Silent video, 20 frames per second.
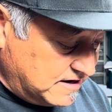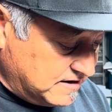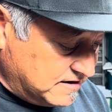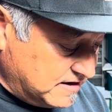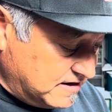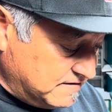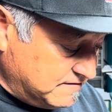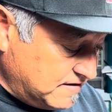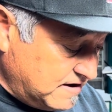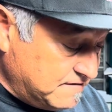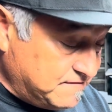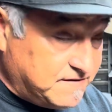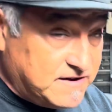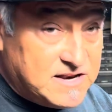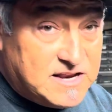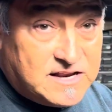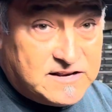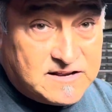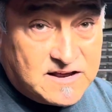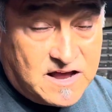if
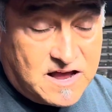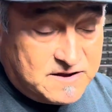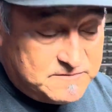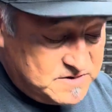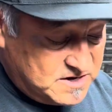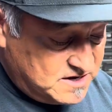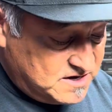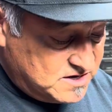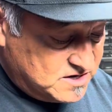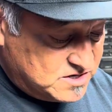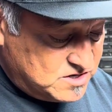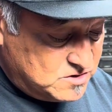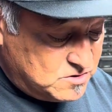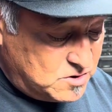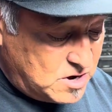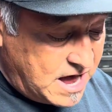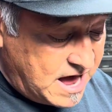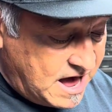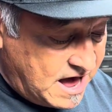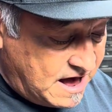any time, you
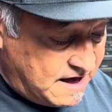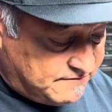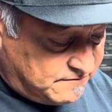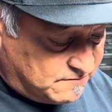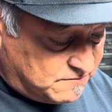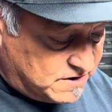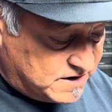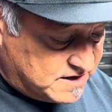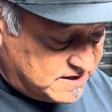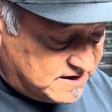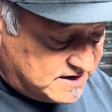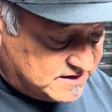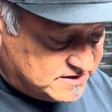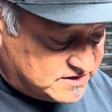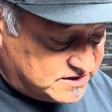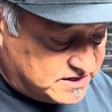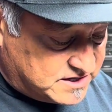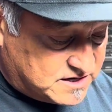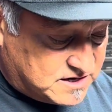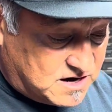have one of these
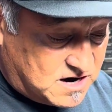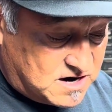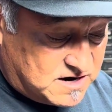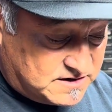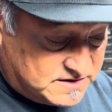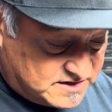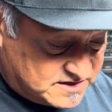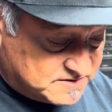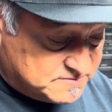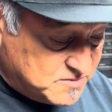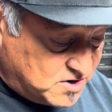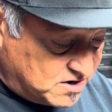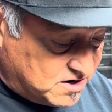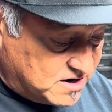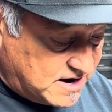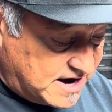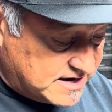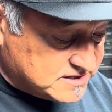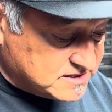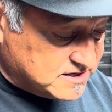in your car. This motor
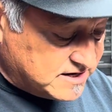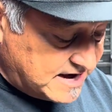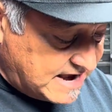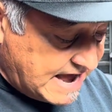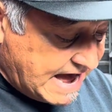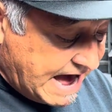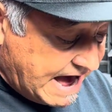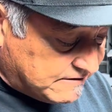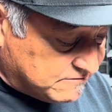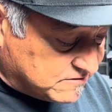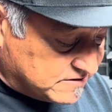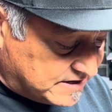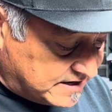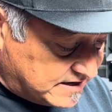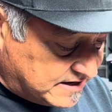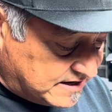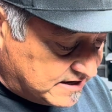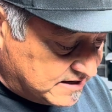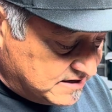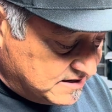actually had one in
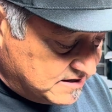it,